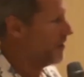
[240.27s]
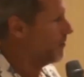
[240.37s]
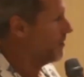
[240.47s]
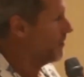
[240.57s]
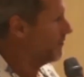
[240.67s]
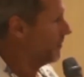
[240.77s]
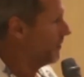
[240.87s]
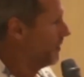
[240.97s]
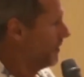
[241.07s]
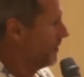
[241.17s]
that. We have to
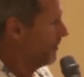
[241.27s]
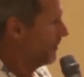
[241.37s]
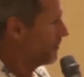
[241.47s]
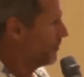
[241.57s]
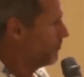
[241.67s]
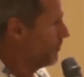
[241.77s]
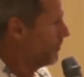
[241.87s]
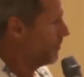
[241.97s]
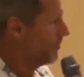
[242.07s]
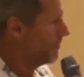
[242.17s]
link it with
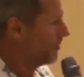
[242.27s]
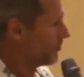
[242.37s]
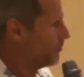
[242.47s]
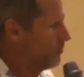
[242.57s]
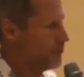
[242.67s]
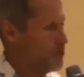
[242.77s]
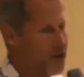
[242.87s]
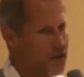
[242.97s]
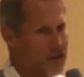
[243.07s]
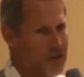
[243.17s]
textual
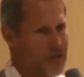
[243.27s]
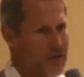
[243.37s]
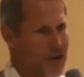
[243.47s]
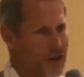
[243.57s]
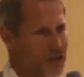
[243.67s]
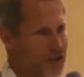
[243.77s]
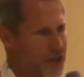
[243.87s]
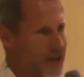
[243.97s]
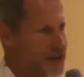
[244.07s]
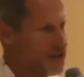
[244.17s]
information and finds on the
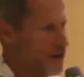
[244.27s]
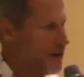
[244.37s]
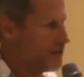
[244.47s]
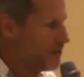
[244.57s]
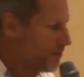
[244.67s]
land sites.